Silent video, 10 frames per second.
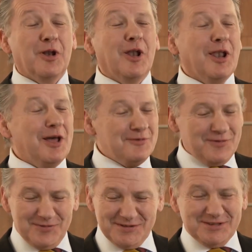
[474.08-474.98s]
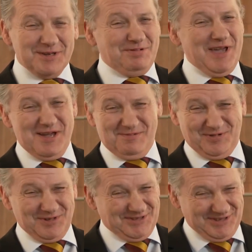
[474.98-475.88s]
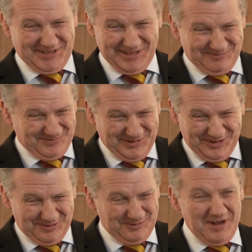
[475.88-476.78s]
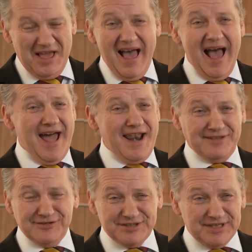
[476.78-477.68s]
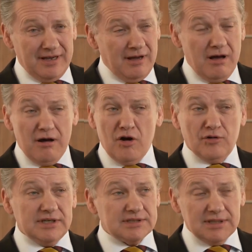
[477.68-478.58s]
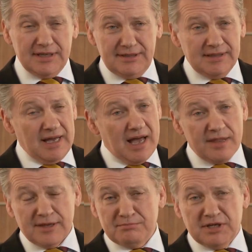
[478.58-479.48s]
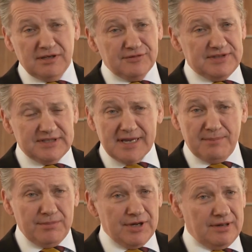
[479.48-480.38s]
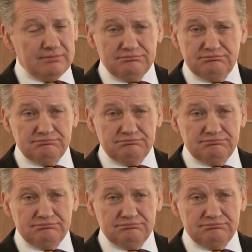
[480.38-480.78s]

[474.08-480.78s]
I would love to be able to give you an answer. Honestly, I think middle of December,